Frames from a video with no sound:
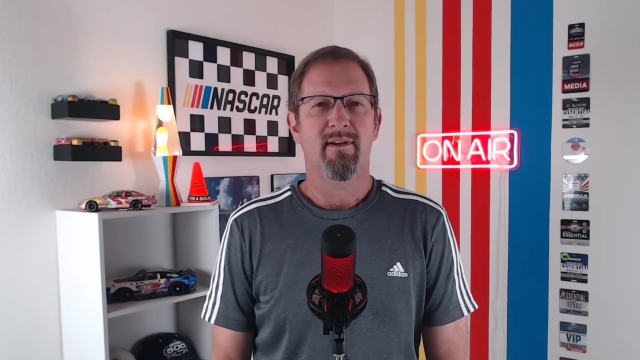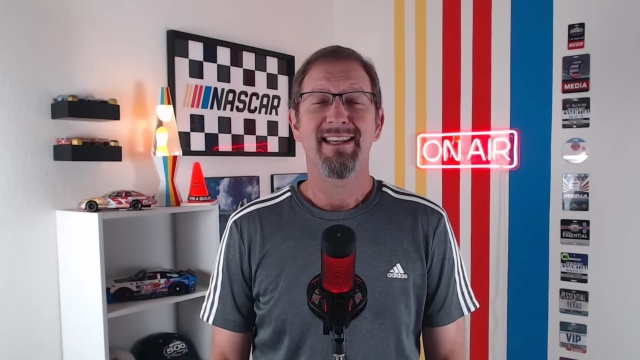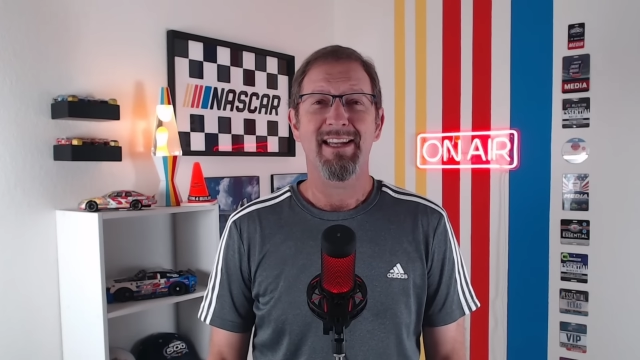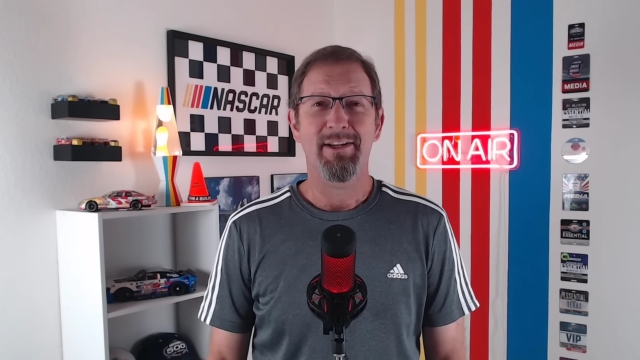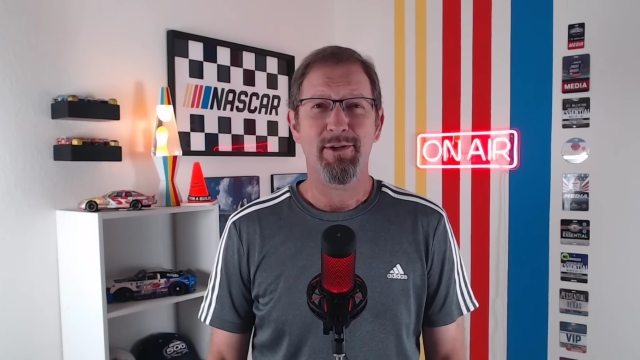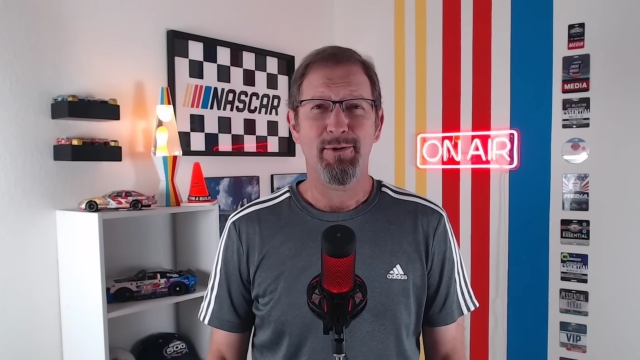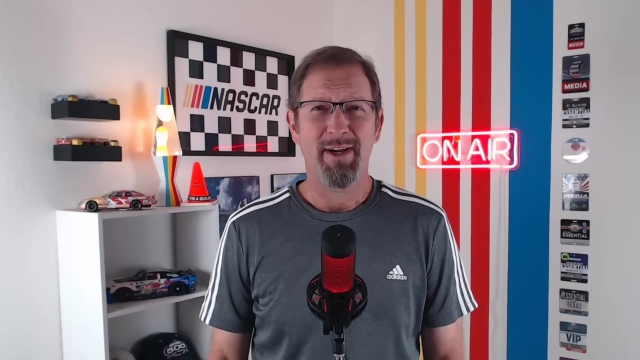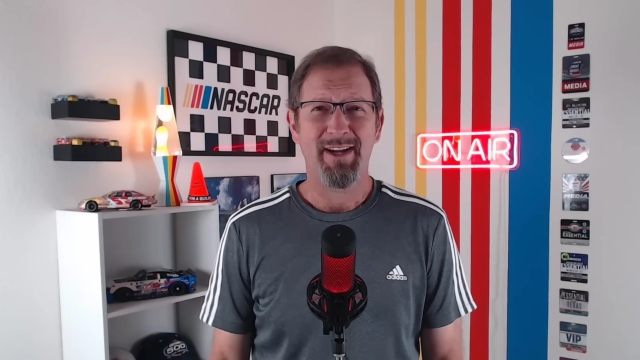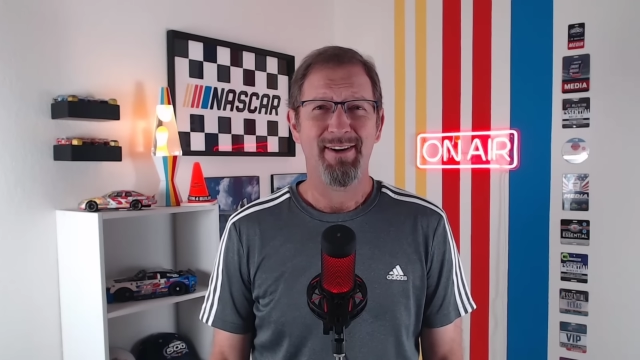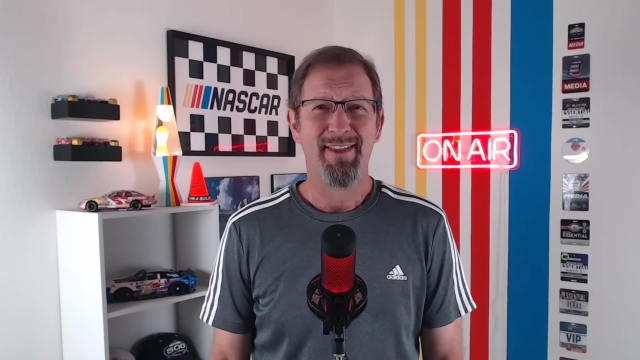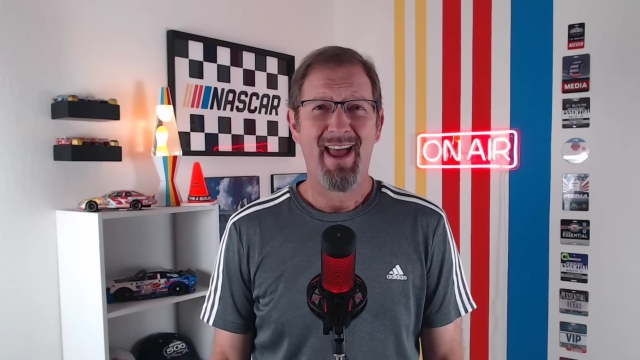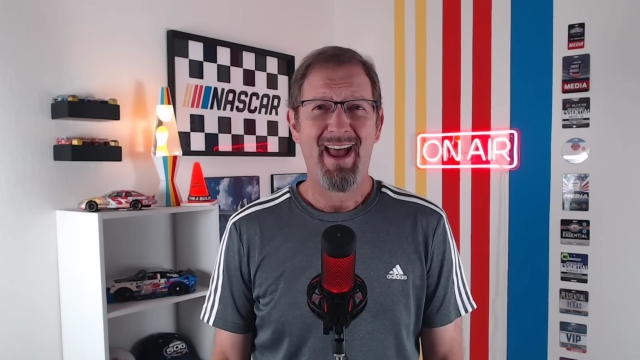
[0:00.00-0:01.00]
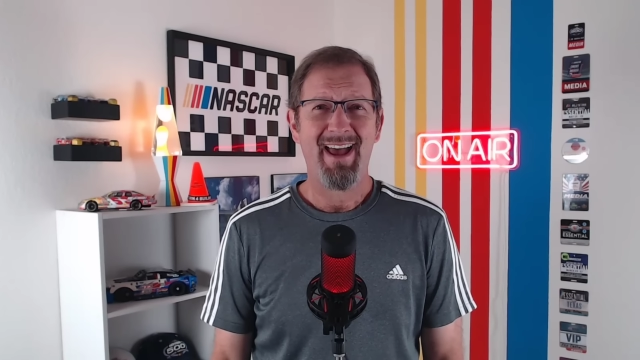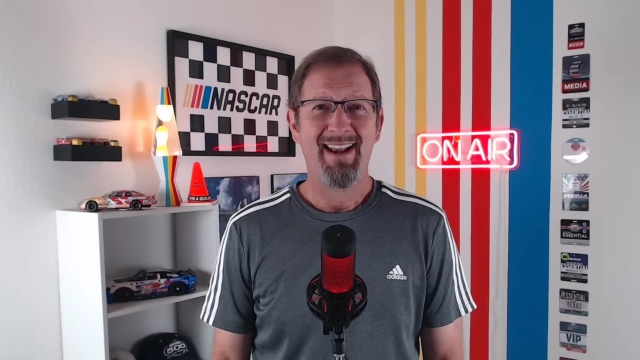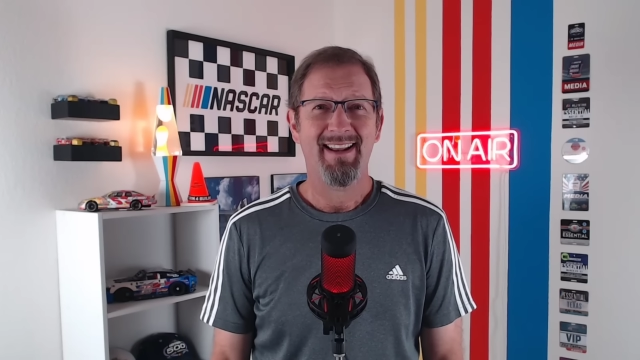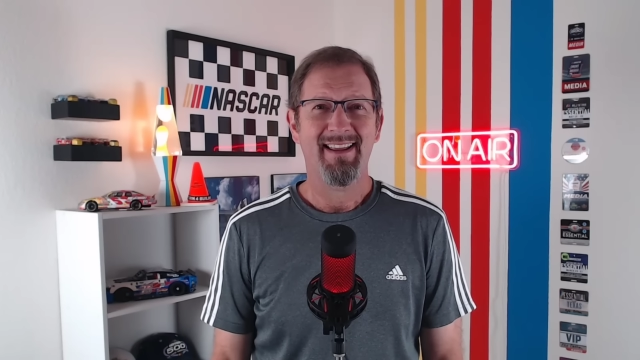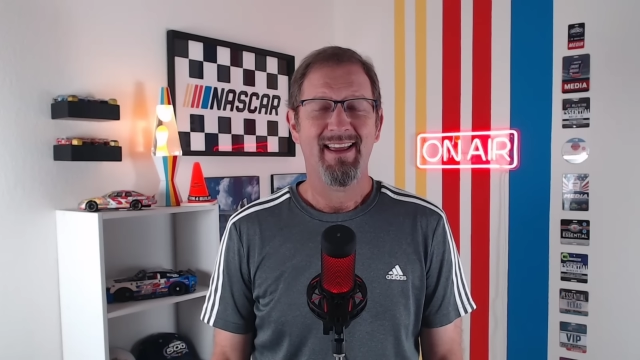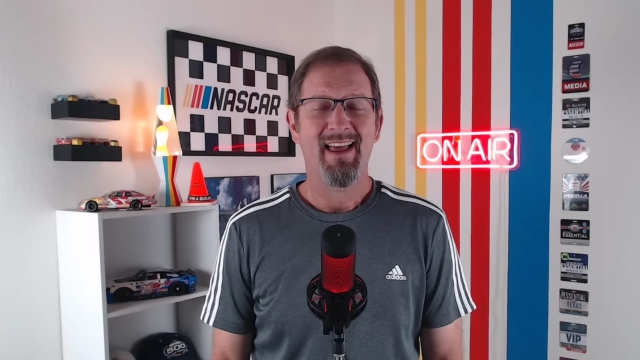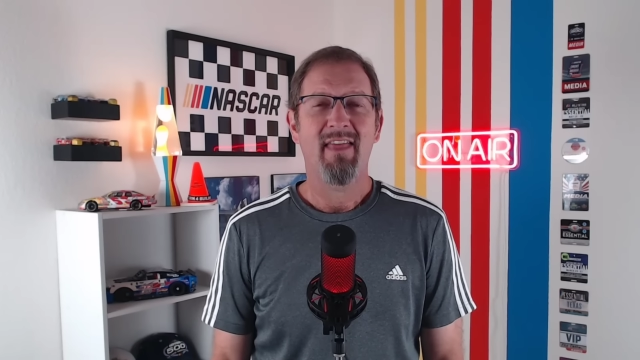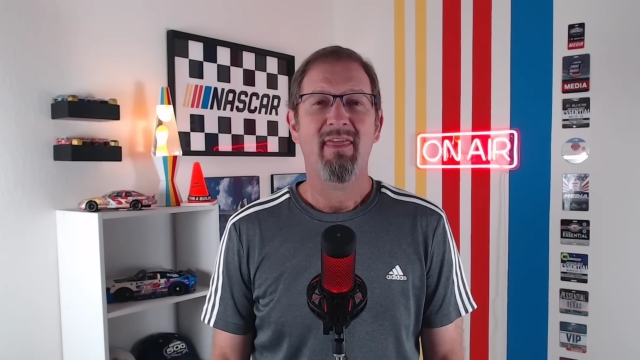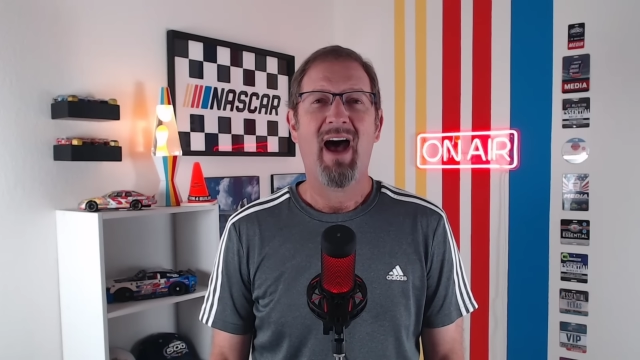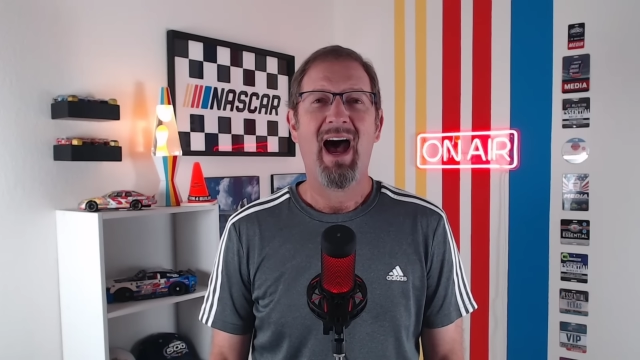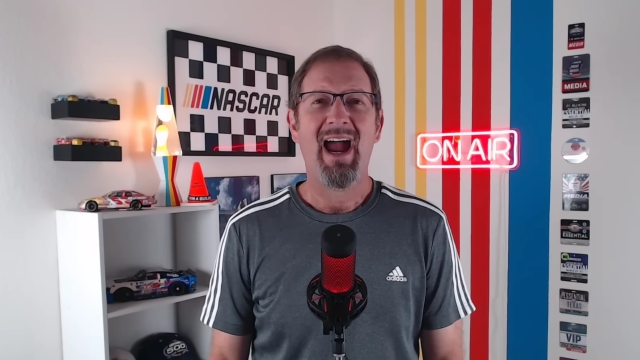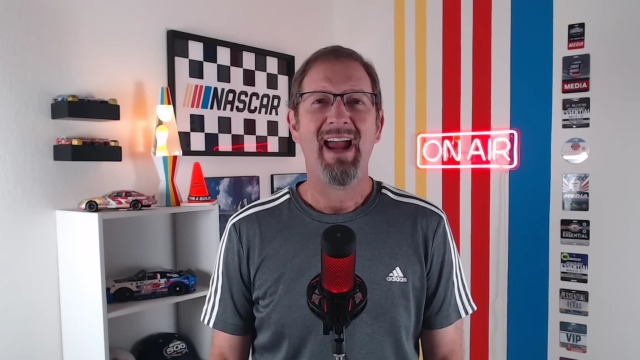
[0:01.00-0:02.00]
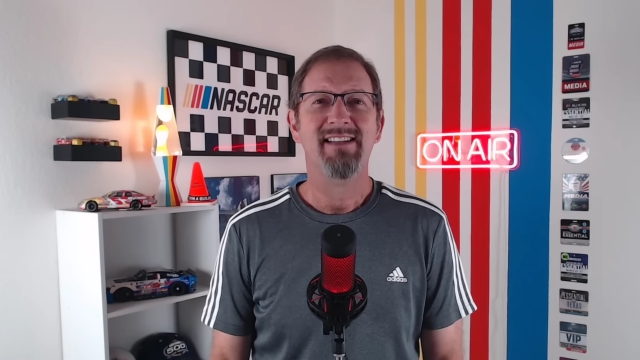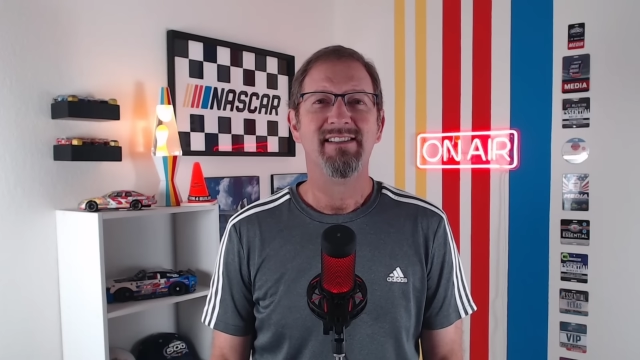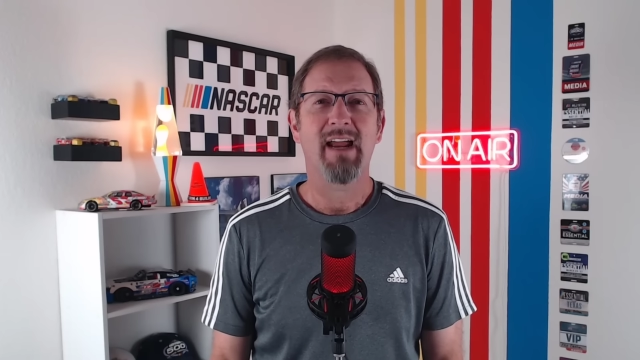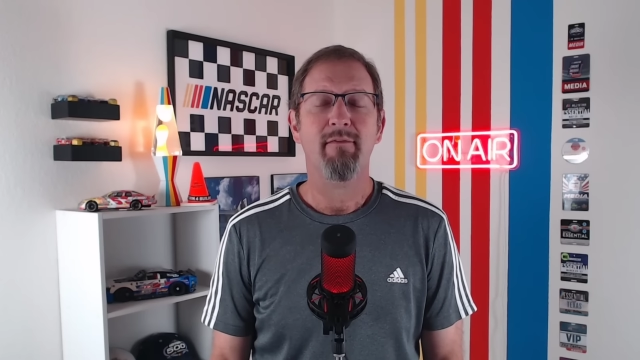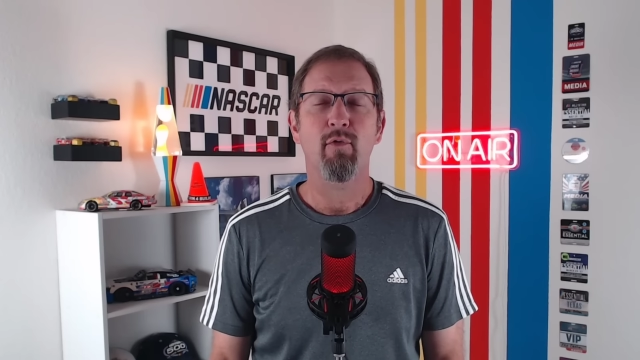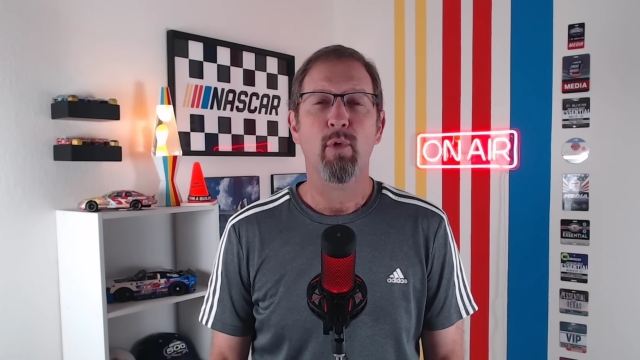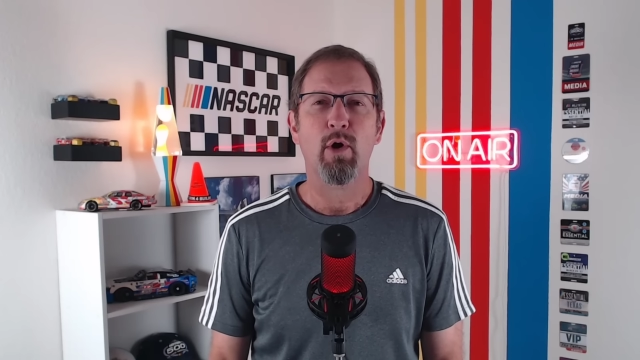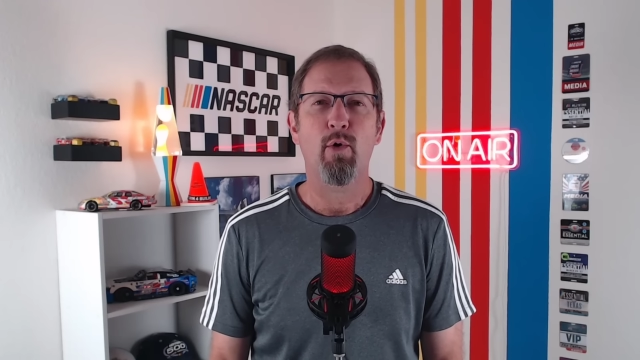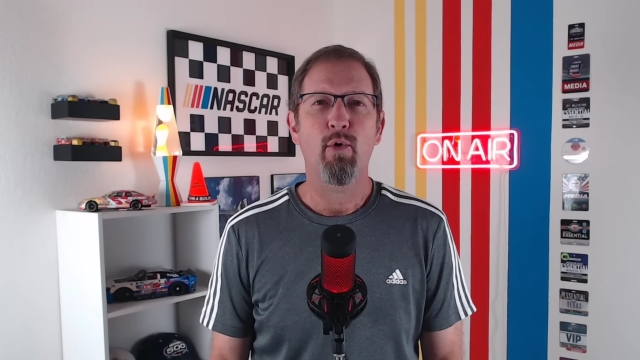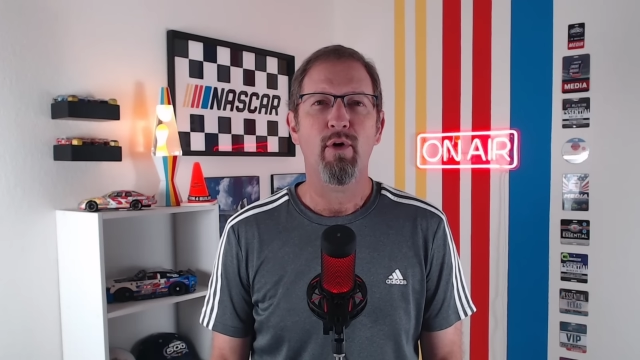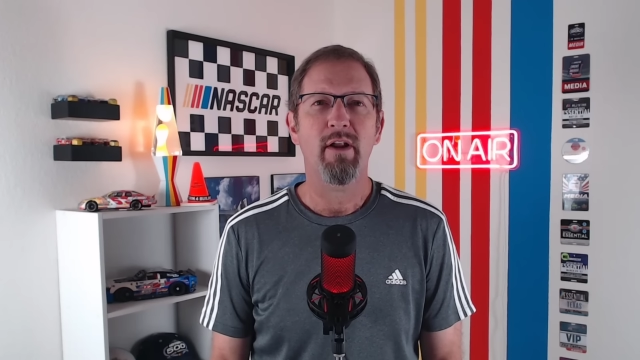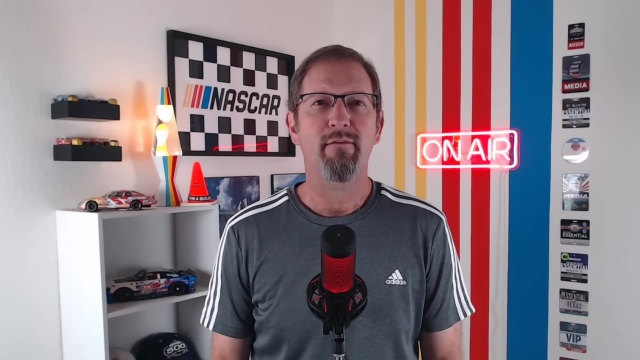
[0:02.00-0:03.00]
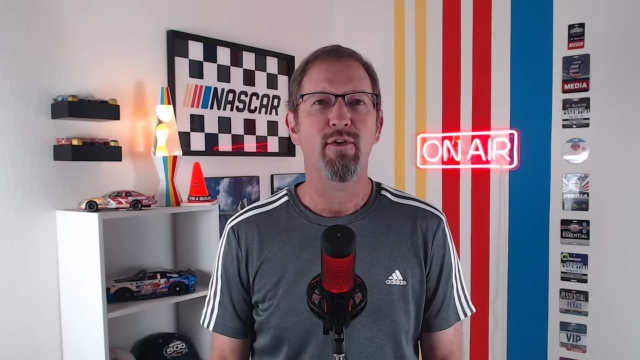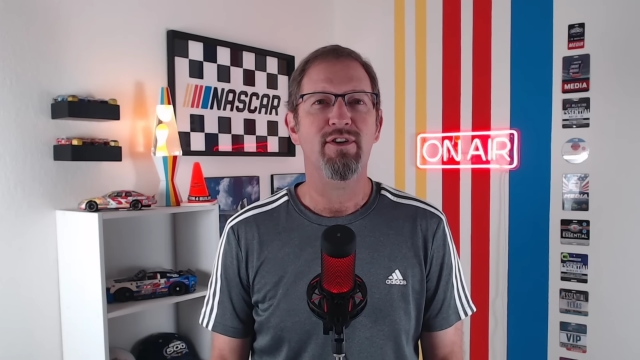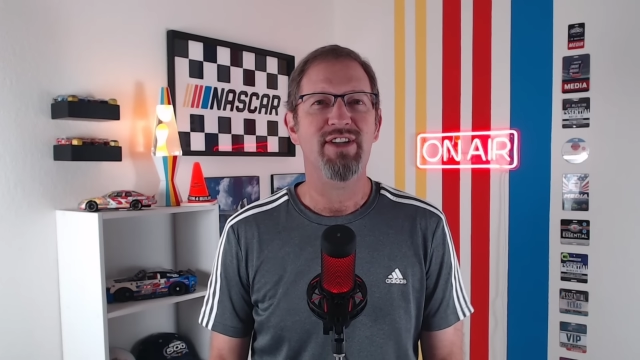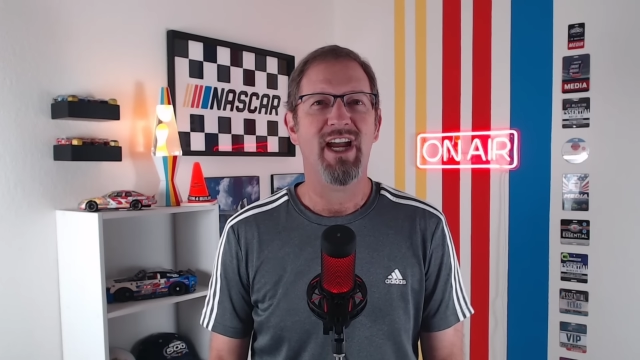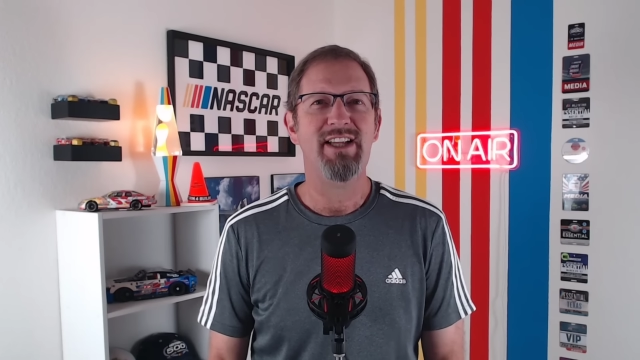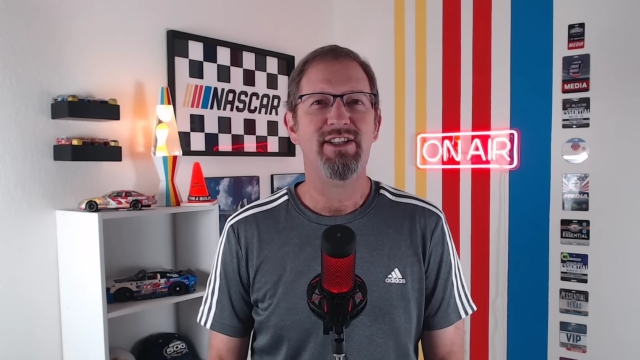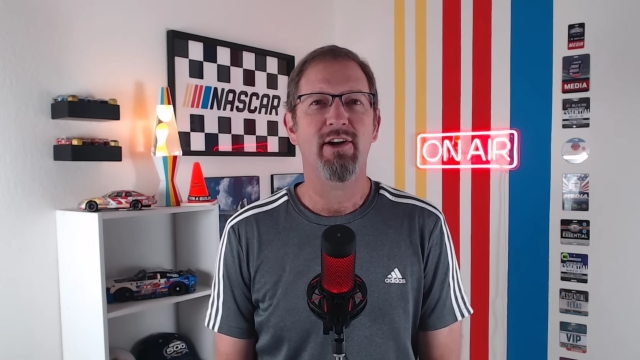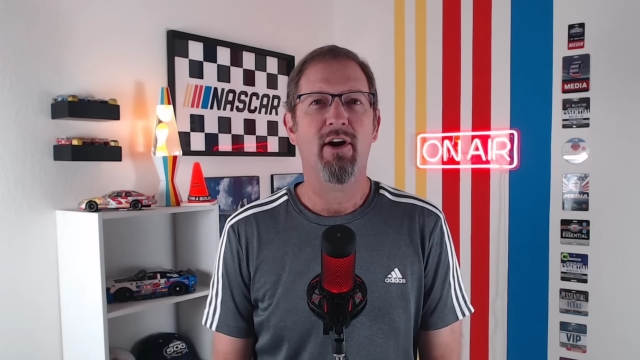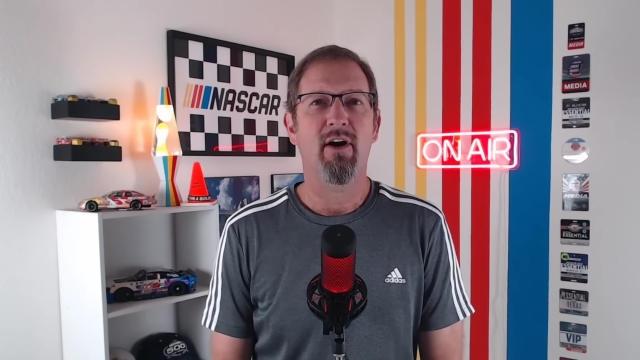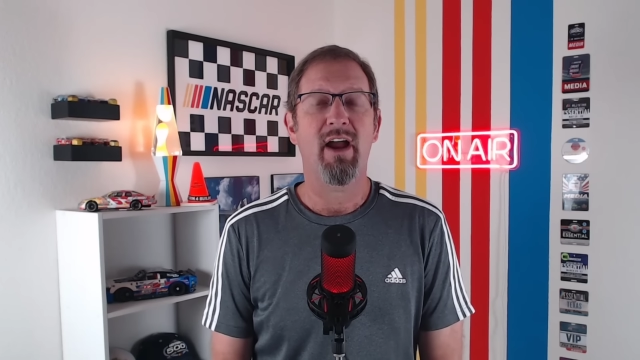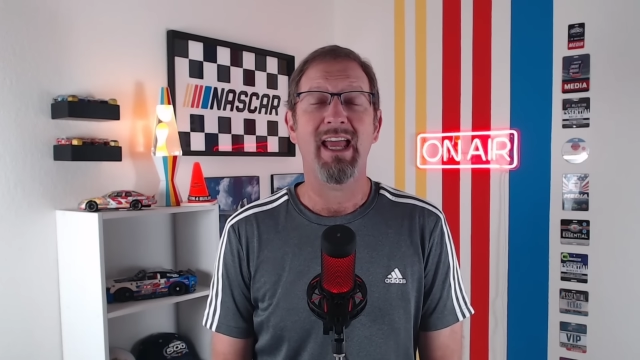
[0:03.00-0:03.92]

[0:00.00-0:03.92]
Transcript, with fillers: Did you hear that? The highest ever recorded for JGR